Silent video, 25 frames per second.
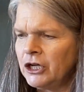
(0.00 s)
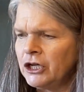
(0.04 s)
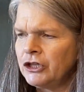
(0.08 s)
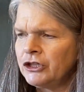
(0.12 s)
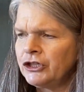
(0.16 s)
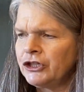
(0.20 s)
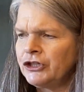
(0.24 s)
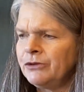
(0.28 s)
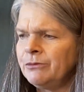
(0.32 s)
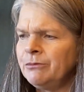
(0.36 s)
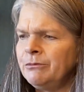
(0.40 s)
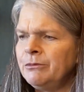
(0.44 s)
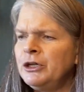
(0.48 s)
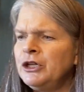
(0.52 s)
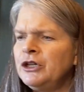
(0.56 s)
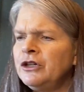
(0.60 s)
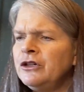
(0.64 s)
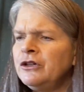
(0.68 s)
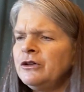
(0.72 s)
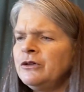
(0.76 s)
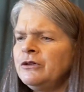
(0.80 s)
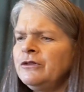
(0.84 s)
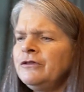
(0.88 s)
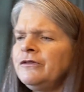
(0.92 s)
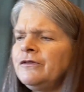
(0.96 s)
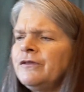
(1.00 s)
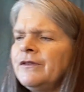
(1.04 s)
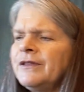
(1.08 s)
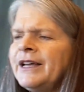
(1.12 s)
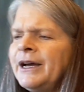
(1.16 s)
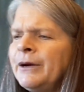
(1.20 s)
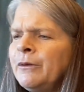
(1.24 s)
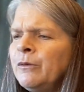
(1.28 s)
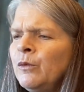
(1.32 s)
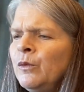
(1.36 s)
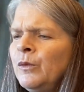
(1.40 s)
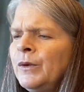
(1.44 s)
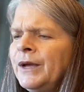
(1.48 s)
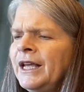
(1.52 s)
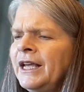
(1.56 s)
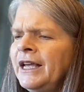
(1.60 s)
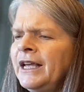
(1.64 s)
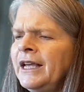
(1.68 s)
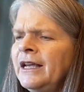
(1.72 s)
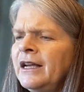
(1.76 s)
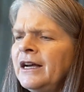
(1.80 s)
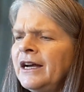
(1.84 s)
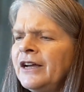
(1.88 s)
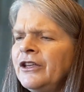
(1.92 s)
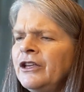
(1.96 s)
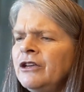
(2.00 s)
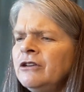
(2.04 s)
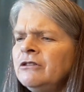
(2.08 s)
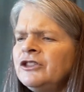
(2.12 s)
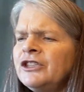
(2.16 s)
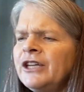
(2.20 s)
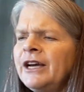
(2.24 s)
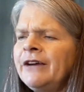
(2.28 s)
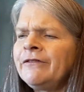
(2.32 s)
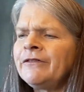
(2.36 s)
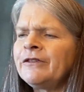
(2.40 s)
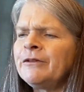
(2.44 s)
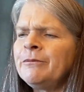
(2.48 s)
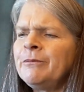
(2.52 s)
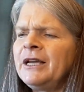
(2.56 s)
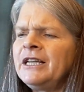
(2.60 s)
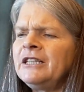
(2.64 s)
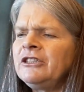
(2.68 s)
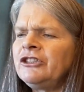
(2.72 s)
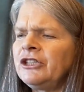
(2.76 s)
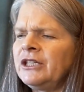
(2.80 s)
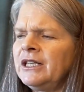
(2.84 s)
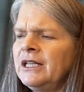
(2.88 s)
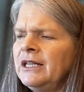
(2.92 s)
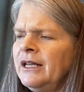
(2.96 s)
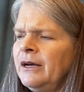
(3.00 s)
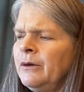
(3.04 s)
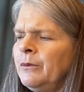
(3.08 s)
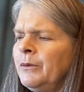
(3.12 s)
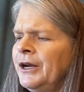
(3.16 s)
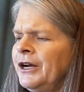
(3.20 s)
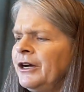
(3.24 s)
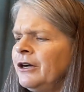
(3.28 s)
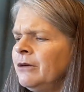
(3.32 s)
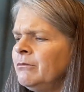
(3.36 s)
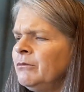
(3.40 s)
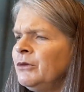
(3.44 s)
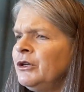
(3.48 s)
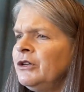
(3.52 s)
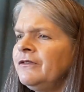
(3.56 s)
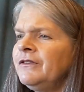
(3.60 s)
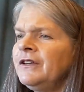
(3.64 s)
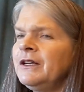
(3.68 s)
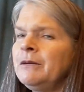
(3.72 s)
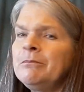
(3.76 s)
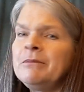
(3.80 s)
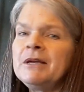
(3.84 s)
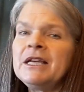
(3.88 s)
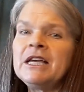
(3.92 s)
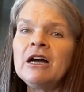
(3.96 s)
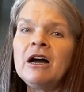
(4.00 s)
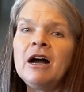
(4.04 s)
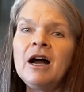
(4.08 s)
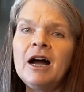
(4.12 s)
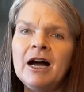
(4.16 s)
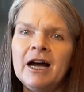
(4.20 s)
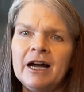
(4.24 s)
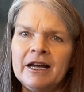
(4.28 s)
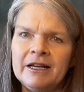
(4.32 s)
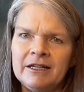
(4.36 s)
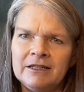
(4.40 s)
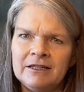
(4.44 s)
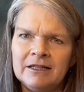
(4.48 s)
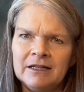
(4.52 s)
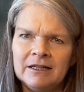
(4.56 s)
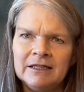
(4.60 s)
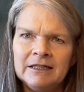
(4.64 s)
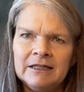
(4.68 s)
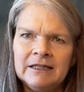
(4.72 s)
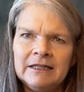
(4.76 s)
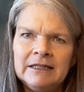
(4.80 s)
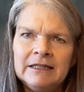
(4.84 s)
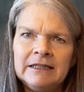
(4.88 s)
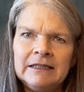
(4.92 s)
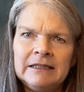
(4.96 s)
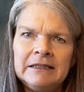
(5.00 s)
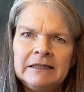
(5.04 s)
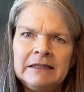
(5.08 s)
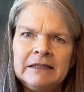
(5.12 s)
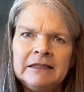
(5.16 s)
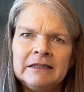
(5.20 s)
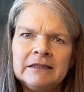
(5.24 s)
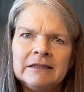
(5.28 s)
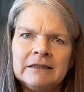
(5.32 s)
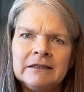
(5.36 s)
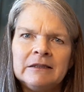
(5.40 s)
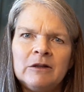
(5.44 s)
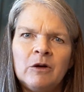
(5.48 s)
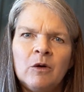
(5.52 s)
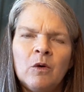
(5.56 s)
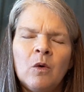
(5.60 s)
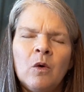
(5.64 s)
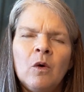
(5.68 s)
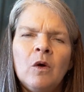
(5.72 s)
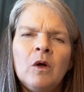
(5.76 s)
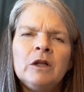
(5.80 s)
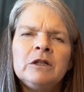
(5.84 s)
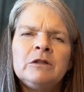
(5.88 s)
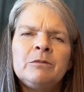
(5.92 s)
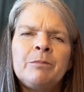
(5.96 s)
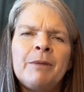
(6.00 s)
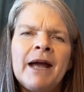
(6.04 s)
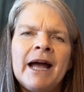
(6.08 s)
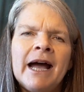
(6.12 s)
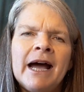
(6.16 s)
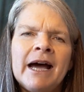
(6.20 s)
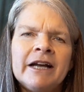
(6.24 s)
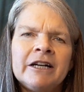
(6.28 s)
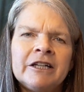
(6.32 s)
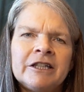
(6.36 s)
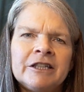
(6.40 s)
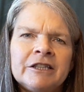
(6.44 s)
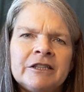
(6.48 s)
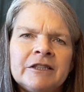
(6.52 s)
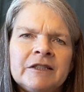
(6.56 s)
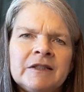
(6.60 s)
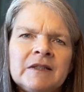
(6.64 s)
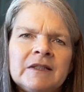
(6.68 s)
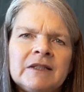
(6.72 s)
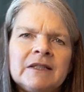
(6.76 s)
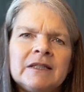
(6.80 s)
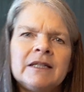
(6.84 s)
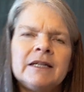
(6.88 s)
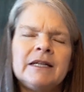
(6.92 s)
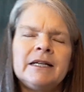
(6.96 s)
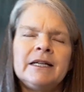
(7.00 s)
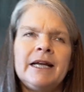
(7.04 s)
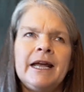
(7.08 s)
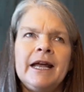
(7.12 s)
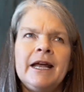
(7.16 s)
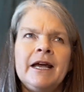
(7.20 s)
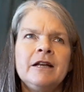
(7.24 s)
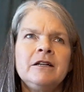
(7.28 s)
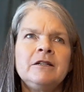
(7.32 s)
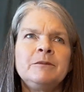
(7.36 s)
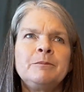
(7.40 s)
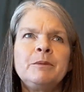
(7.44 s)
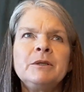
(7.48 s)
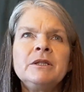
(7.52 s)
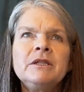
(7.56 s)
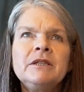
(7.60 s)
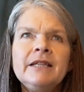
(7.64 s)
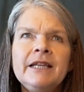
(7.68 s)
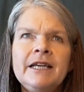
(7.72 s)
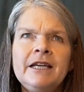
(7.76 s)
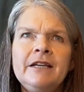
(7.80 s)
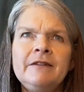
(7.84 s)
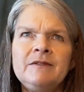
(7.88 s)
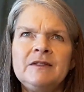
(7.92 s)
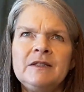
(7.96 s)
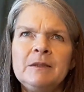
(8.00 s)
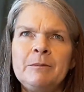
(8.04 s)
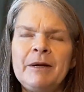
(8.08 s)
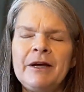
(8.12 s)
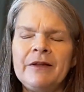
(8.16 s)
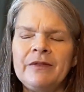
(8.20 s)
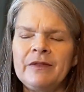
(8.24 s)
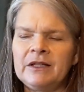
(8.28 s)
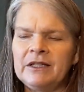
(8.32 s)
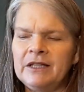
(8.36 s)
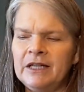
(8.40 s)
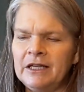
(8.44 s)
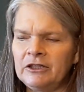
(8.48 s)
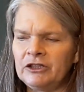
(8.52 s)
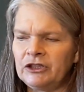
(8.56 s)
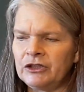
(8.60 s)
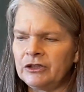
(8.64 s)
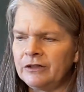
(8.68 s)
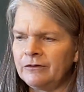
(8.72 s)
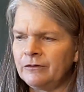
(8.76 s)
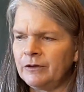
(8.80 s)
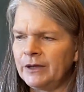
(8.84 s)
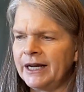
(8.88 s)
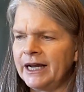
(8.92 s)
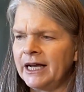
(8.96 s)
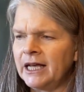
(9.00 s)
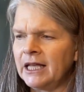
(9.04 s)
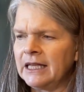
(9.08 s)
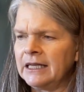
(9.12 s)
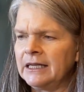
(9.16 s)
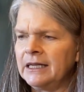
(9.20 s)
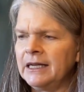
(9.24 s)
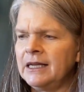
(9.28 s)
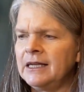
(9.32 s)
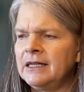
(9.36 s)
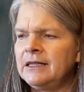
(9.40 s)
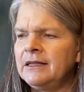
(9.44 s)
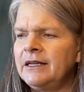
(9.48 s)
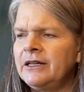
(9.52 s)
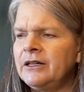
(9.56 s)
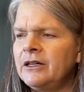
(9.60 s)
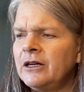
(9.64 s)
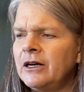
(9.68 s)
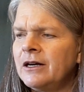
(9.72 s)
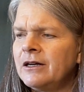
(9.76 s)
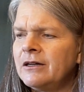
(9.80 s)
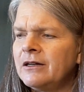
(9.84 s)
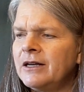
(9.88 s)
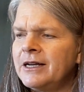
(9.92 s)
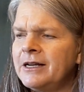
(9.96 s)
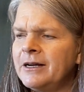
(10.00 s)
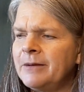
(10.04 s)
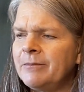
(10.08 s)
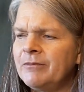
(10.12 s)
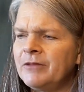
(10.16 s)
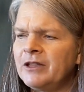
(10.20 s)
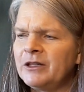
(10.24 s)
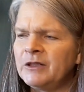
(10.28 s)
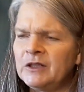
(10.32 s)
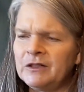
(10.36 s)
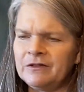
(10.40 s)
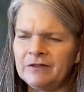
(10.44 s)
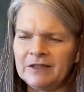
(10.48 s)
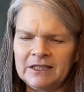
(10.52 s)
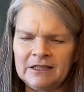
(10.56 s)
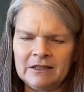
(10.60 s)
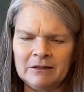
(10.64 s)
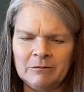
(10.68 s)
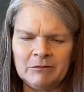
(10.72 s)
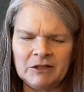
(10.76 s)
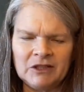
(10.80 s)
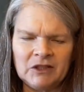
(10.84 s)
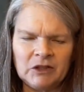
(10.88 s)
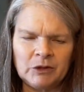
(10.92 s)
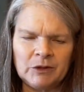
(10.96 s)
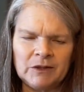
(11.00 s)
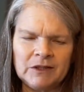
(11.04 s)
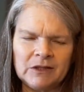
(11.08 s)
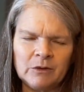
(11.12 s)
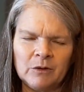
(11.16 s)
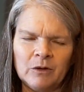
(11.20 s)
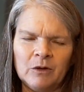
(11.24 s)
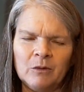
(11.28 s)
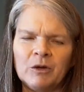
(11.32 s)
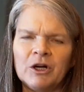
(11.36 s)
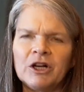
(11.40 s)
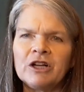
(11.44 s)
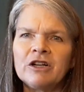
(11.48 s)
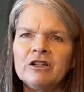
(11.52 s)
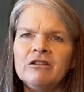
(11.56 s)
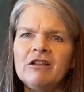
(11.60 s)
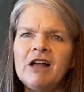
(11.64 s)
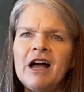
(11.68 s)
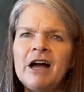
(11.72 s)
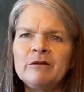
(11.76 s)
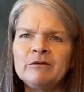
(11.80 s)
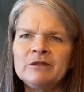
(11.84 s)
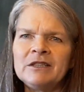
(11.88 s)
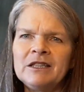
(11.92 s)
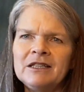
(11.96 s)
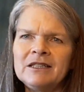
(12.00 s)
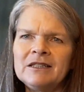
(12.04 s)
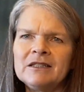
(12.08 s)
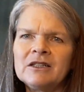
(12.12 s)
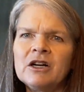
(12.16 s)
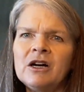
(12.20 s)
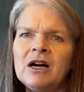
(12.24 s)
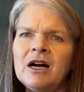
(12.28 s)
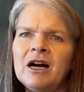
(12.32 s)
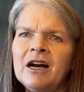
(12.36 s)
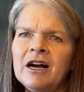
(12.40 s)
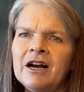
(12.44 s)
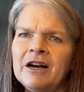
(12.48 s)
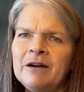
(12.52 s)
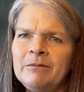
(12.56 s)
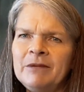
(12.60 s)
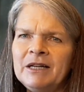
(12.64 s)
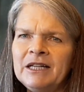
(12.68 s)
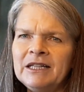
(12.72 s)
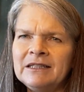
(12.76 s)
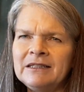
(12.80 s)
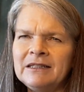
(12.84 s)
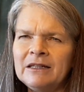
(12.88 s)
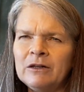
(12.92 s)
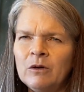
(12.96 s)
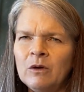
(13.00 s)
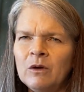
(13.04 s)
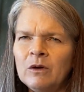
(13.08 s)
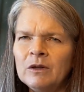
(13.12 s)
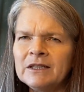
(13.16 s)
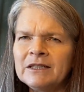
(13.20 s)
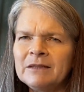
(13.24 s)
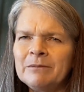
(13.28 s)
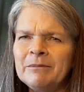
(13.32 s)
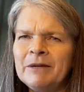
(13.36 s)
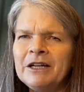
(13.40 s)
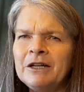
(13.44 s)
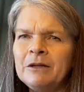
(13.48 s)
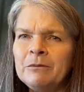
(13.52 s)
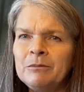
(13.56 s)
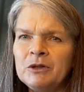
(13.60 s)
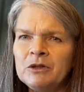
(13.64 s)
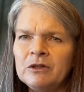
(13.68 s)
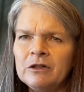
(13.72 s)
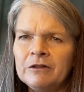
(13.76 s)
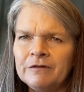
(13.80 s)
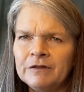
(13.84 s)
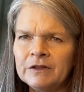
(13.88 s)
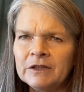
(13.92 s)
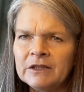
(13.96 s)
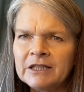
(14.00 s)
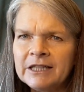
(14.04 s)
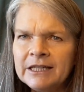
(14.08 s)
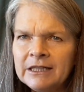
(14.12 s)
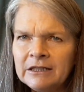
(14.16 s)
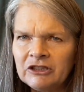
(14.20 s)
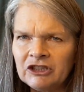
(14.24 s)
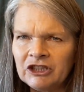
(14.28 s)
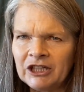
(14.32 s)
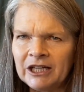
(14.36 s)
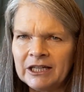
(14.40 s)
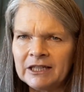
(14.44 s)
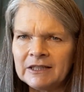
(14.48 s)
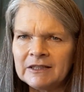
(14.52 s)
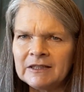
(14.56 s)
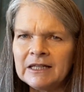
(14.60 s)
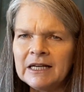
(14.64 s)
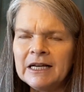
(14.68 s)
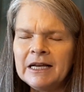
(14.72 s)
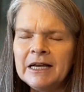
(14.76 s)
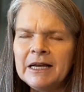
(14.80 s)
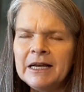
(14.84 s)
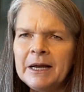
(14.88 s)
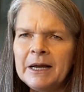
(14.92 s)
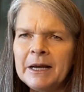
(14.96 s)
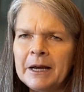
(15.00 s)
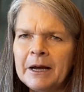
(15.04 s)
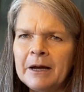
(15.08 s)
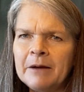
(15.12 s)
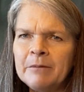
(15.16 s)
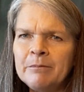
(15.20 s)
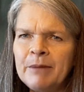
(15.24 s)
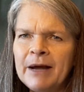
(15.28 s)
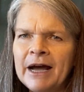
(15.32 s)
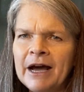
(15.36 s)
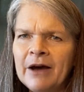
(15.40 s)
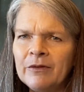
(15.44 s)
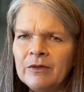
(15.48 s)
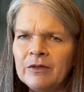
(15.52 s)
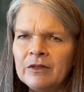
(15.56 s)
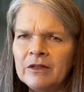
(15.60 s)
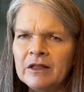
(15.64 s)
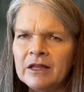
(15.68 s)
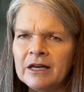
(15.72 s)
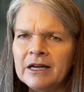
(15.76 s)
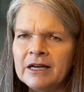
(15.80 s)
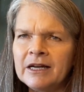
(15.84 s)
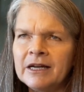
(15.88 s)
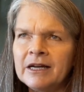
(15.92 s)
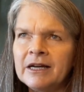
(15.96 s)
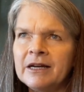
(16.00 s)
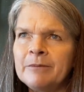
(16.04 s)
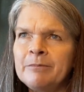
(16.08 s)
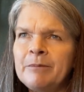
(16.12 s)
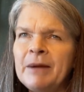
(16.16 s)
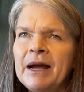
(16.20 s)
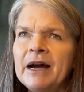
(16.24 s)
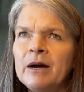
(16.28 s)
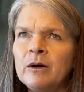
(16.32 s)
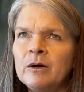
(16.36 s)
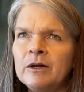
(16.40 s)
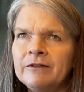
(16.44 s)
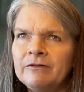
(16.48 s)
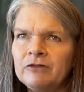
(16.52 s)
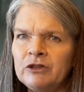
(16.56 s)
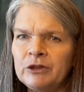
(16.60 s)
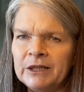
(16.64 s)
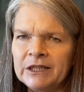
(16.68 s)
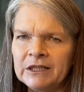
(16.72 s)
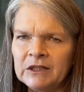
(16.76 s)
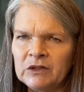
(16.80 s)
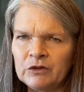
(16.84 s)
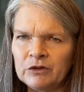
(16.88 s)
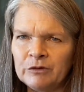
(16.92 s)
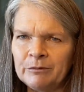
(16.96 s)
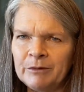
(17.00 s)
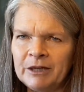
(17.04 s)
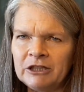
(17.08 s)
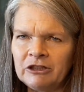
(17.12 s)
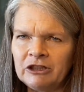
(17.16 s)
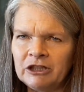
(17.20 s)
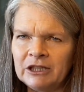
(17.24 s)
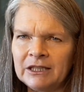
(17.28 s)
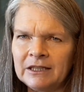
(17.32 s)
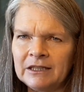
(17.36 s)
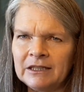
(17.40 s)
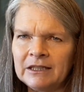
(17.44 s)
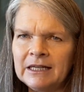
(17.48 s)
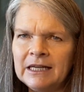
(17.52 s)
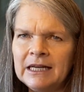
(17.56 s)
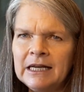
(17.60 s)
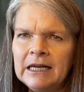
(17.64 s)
to move, a huge affirmation that we are moving beyond old patterns and beliefs about the nature of reality. And there are, those of us in Mystery School work a lot with this card because it holds many beautiful teachings about the power of transformation.